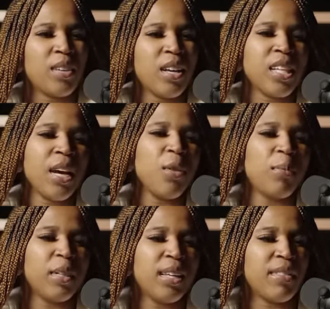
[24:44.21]
because I don't
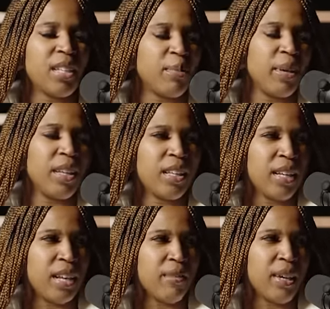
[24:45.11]
believe in this planet
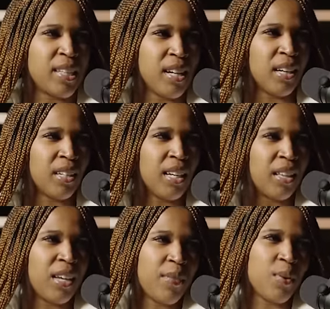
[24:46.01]
that anybody's ugly. I
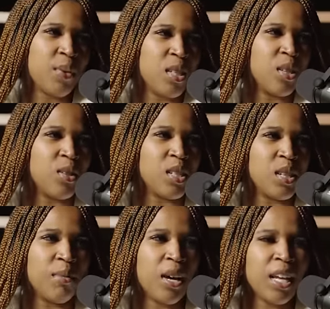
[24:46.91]
think everyone's cute to
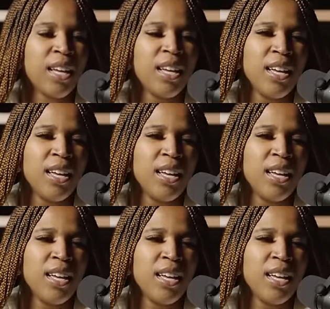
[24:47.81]
somebody.